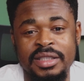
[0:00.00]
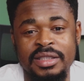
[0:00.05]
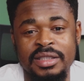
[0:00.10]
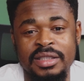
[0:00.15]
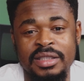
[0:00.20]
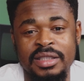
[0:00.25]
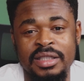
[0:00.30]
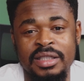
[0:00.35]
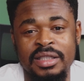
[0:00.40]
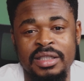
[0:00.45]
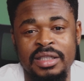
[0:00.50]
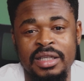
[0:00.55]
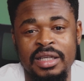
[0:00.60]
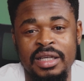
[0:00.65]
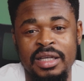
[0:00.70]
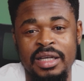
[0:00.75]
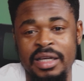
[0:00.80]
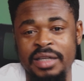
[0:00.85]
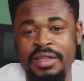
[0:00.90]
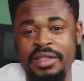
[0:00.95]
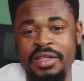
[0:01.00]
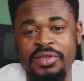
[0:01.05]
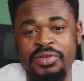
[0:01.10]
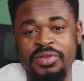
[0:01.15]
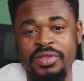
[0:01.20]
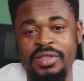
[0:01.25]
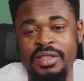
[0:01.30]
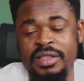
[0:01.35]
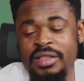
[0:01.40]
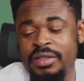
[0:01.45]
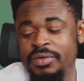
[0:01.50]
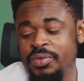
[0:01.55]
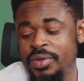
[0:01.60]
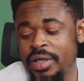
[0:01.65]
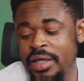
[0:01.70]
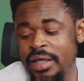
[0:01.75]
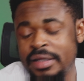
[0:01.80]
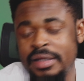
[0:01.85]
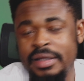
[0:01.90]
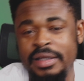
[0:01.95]
it. And then you see
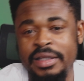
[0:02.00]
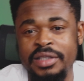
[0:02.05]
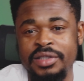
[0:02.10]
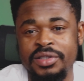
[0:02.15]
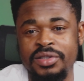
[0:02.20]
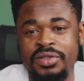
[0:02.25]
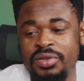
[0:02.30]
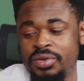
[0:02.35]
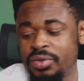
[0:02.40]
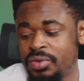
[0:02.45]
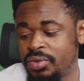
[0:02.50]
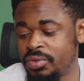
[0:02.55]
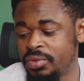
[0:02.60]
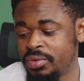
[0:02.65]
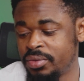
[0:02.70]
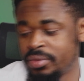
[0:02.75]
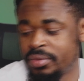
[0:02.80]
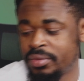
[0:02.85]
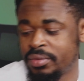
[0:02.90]
where it leads to.